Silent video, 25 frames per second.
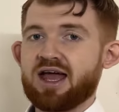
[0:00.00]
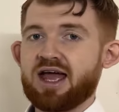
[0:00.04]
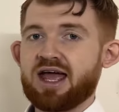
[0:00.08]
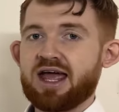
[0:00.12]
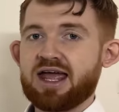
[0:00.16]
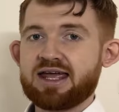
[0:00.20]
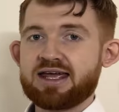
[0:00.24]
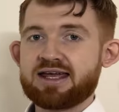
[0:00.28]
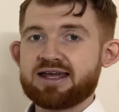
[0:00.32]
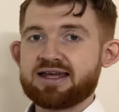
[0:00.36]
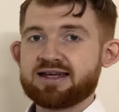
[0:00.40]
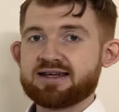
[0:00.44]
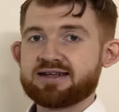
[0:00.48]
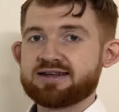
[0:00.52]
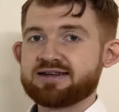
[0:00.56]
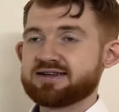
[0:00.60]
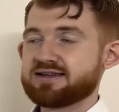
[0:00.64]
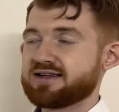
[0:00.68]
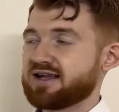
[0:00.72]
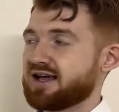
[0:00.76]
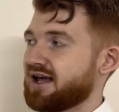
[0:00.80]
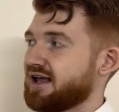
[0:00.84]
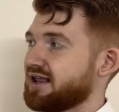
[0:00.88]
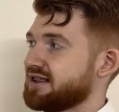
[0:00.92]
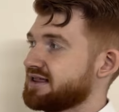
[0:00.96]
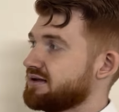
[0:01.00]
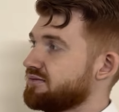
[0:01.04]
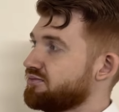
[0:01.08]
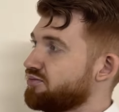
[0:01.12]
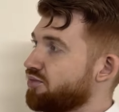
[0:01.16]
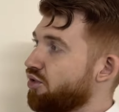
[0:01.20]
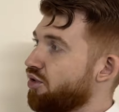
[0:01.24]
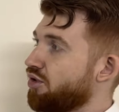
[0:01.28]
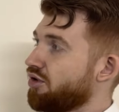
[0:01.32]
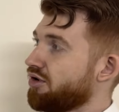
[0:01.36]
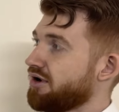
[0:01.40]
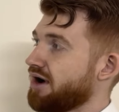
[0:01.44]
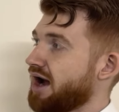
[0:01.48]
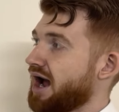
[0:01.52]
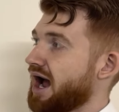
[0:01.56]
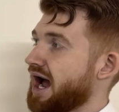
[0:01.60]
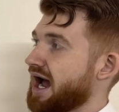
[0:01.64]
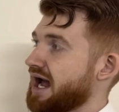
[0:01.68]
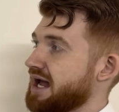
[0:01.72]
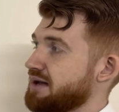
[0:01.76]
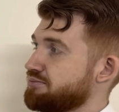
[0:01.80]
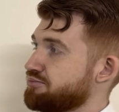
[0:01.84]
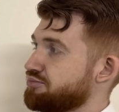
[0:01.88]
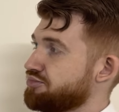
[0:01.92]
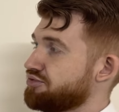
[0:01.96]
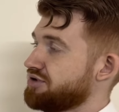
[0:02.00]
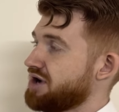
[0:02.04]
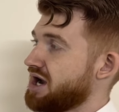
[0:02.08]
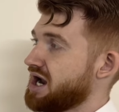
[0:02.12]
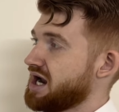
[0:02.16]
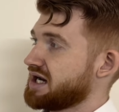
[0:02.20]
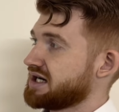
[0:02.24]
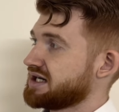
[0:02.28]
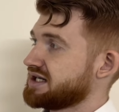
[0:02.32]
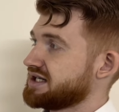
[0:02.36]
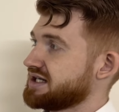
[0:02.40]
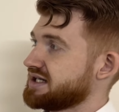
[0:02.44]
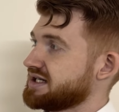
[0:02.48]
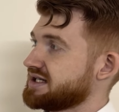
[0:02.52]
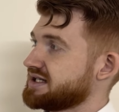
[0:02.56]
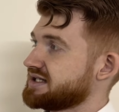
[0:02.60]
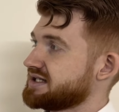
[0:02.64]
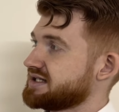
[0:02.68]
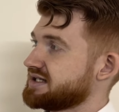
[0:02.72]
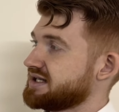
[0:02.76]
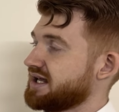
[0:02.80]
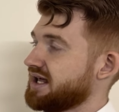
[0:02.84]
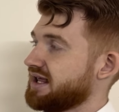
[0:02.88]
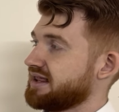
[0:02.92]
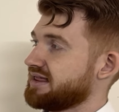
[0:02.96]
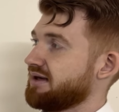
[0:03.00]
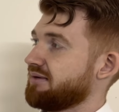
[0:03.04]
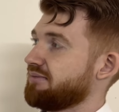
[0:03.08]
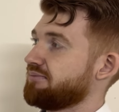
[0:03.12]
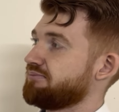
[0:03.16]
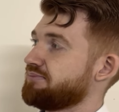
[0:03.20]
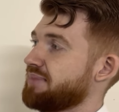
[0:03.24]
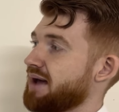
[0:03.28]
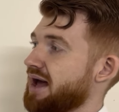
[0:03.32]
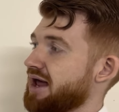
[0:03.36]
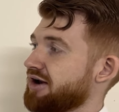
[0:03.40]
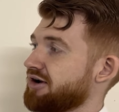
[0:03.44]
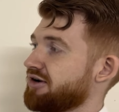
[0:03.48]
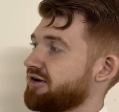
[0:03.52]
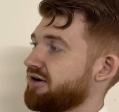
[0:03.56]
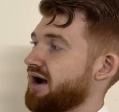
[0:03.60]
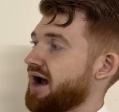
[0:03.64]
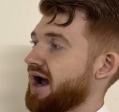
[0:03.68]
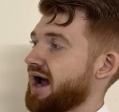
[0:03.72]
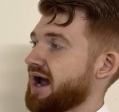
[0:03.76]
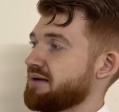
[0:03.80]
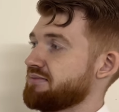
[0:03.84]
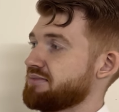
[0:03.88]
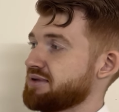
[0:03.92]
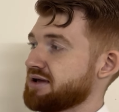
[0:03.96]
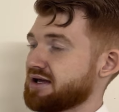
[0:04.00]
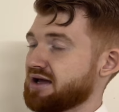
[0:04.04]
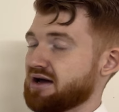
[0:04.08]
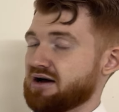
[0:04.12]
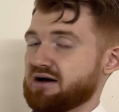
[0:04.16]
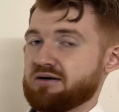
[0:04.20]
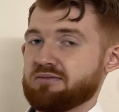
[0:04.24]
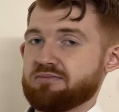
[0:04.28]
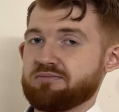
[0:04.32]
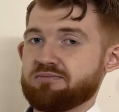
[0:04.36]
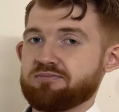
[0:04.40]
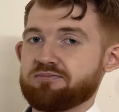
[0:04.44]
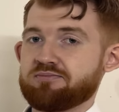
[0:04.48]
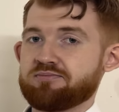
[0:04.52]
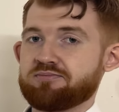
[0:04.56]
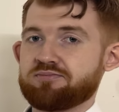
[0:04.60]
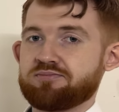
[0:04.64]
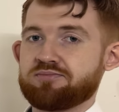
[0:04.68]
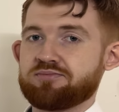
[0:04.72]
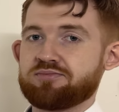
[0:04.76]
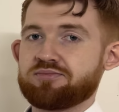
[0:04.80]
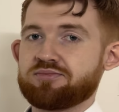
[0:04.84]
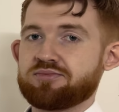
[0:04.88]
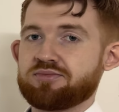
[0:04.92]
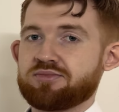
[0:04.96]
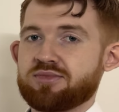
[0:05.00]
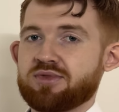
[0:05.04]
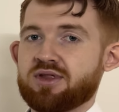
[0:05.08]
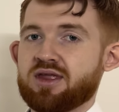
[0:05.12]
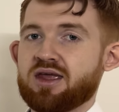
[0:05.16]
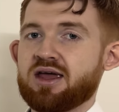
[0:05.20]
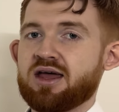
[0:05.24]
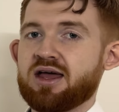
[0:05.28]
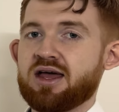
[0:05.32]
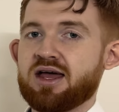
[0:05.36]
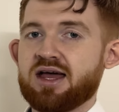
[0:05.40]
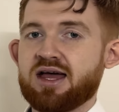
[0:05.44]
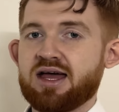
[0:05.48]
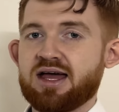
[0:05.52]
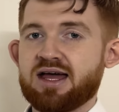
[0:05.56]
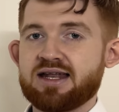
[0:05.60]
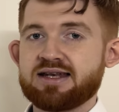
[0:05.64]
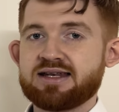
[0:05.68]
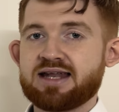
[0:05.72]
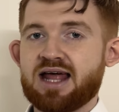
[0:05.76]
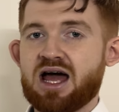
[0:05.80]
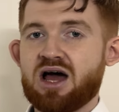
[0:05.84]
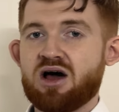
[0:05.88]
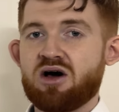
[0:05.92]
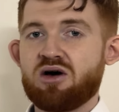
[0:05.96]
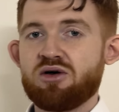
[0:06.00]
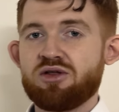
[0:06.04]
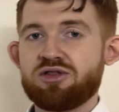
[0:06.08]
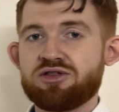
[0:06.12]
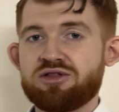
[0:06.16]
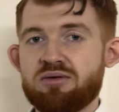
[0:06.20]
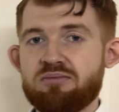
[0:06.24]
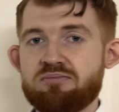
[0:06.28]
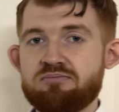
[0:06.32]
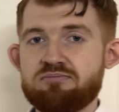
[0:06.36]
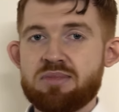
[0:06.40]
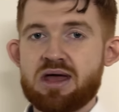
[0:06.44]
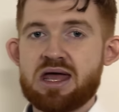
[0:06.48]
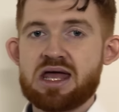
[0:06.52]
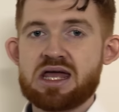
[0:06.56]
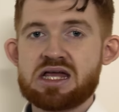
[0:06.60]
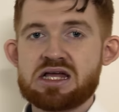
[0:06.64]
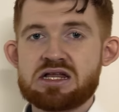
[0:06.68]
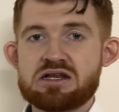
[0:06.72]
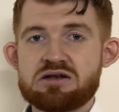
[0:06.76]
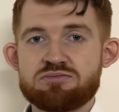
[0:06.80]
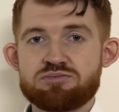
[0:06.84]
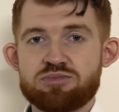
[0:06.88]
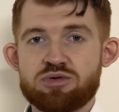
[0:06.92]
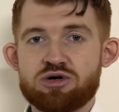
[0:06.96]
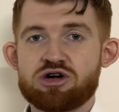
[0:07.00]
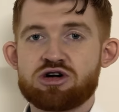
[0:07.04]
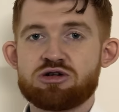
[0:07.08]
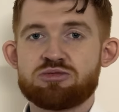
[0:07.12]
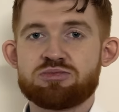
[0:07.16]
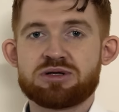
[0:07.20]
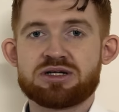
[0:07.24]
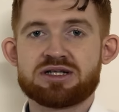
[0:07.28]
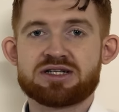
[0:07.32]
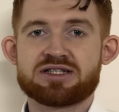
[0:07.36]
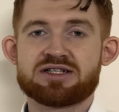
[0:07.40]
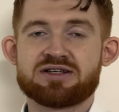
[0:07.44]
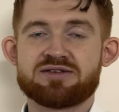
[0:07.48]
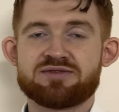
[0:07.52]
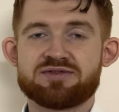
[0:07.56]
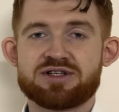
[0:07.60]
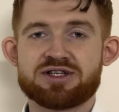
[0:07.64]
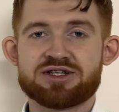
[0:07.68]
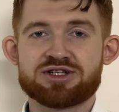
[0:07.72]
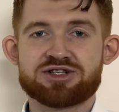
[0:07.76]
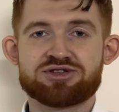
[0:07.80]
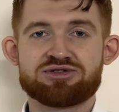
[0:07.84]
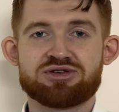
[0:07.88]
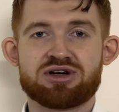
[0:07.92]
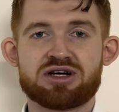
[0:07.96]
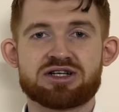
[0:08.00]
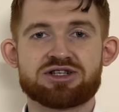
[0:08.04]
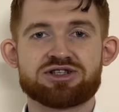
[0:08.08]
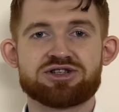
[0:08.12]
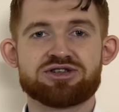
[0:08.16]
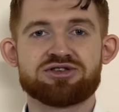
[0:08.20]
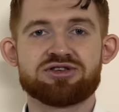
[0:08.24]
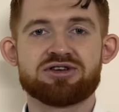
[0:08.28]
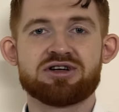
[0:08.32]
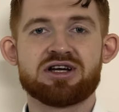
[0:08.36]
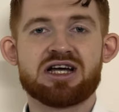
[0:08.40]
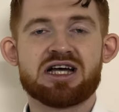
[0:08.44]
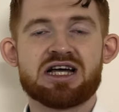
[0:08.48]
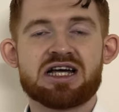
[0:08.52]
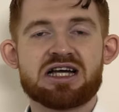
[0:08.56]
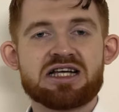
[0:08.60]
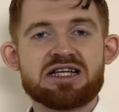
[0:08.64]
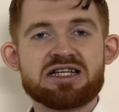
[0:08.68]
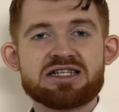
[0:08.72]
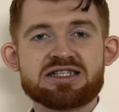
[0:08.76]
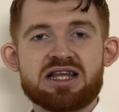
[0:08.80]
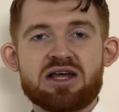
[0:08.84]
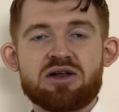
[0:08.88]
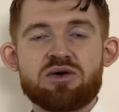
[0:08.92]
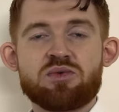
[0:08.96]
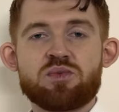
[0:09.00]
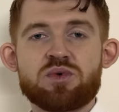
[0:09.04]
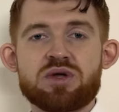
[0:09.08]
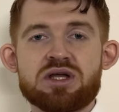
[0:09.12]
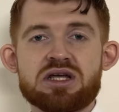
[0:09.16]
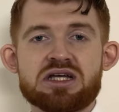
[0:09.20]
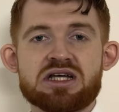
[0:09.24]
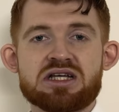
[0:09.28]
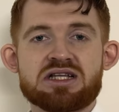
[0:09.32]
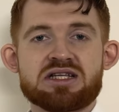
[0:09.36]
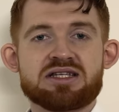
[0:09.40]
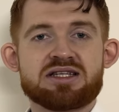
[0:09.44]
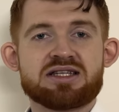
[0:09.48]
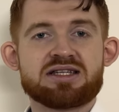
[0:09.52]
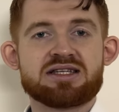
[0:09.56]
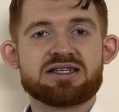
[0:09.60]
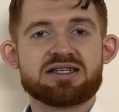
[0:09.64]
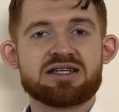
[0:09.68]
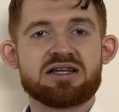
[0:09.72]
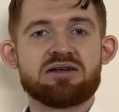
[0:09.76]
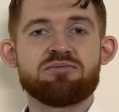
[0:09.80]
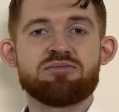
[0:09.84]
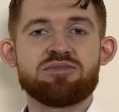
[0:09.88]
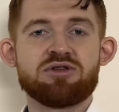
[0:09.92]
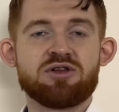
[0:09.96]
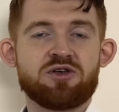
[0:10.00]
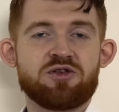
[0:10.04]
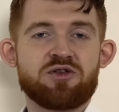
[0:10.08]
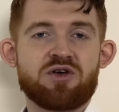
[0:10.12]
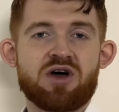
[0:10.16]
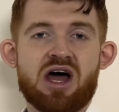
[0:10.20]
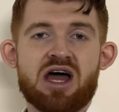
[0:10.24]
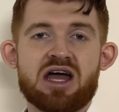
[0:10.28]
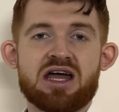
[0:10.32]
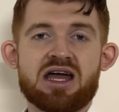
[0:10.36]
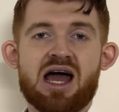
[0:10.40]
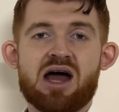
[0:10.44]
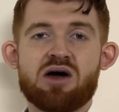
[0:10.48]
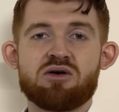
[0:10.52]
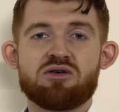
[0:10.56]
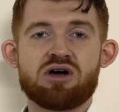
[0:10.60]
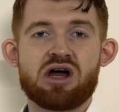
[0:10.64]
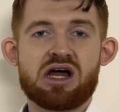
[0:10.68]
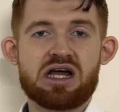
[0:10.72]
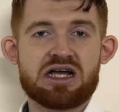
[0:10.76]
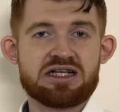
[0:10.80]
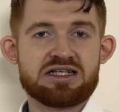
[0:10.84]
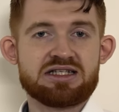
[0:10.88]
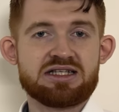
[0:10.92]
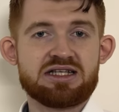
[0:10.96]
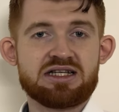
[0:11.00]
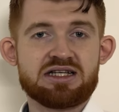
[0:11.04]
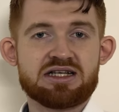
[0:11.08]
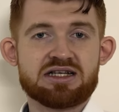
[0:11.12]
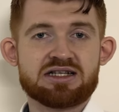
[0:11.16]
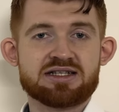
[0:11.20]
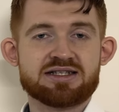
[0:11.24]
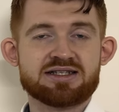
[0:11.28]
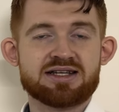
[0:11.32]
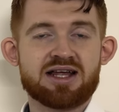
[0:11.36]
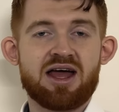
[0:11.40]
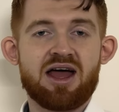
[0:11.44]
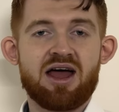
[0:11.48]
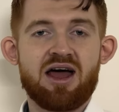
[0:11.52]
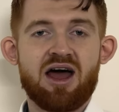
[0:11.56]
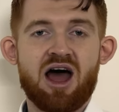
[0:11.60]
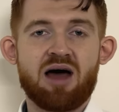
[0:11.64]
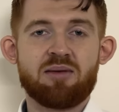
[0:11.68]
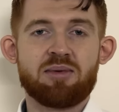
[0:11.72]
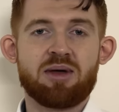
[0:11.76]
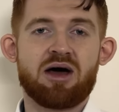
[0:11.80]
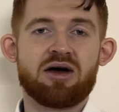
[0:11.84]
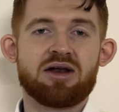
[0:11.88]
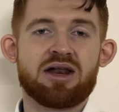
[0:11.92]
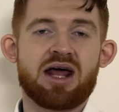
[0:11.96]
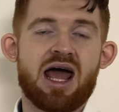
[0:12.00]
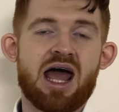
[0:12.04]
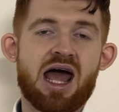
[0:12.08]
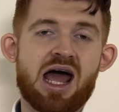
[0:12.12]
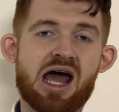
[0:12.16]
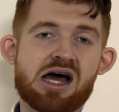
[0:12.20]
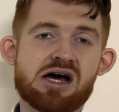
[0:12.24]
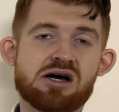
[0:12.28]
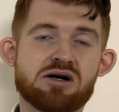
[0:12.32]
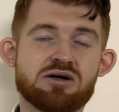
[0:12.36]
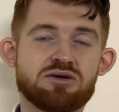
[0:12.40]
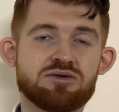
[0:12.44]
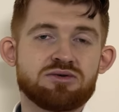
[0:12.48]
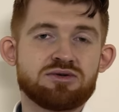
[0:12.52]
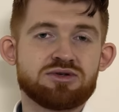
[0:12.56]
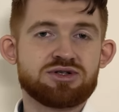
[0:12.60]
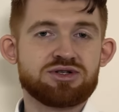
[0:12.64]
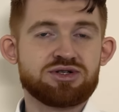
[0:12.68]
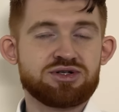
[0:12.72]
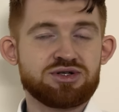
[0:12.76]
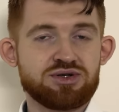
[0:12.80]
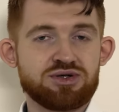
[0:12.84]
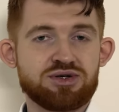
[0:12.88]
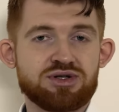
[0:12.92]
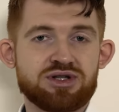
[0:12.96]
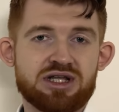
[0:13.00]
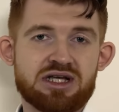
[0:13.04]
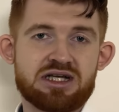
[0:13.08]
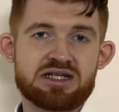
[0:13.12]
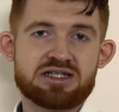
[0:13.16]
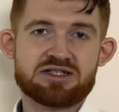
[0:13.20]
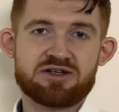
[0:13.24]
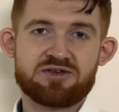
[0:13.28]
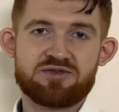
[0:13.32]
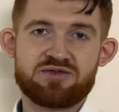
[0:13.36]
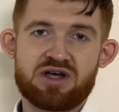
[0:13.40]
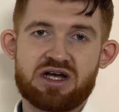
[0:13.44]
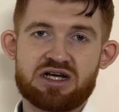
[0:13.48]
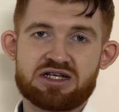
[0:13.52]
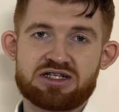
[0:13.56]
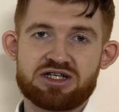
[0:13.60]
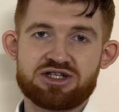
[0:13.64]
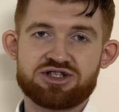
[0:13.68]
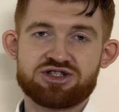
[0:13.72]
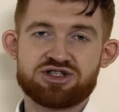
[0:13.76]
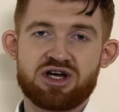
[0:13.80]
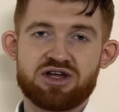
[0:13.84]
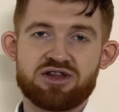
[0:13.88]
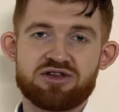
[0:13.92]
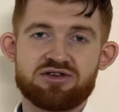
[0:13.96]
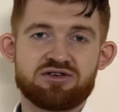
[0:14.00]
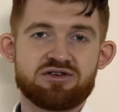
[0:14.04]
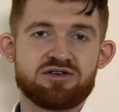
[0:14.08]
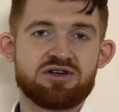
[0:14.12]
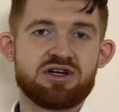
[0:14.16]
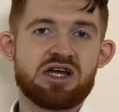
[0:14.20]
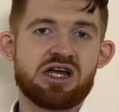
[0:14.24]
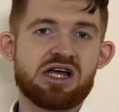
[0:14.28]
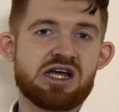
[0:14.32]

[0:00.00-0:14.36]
And the more I practice, the better I become. Now, the main purpose of this structure is that we can simplify our ideas about how two things affect each other